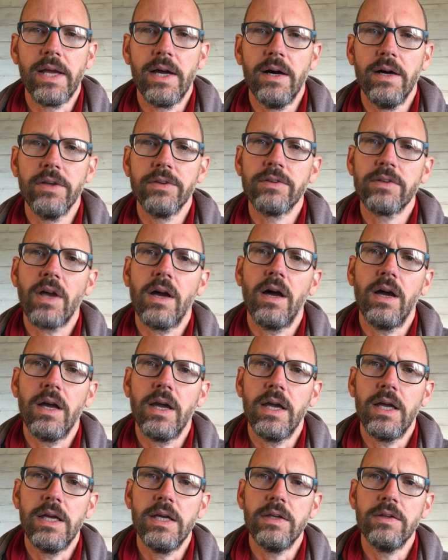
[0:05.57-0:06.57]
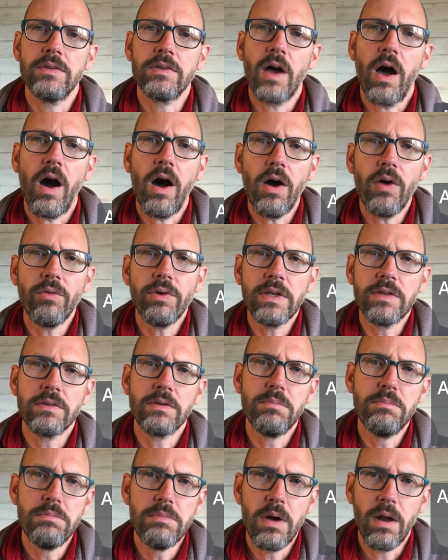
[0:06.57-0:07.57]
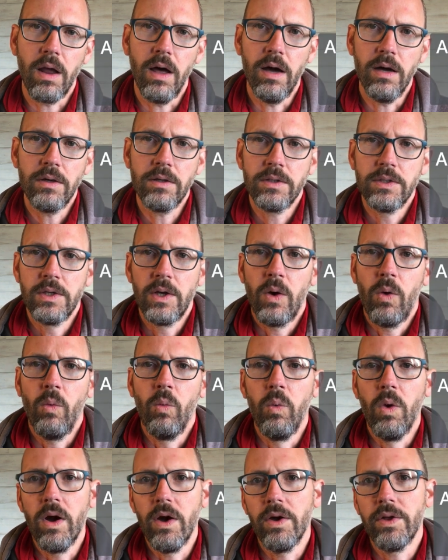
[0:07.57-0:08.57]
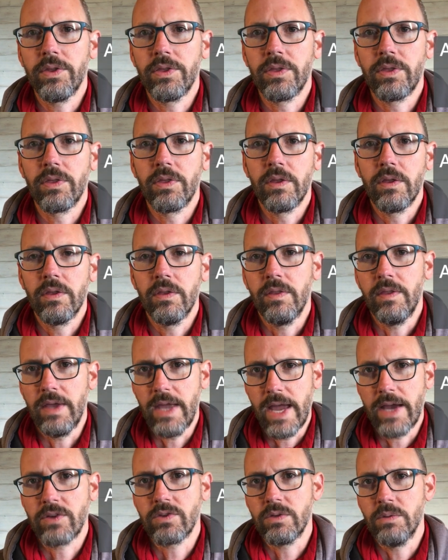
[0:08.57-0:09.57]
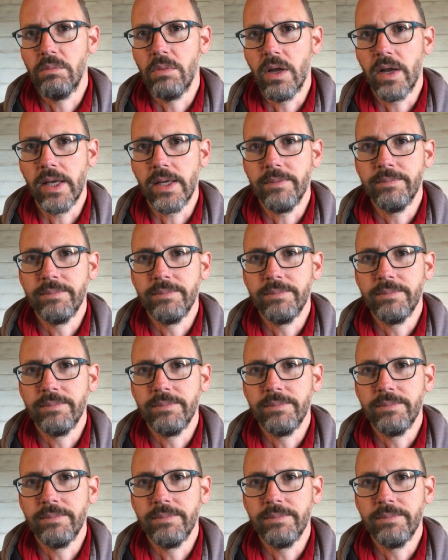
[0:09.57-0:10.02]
asked is, are Riese Müller worth the extra money?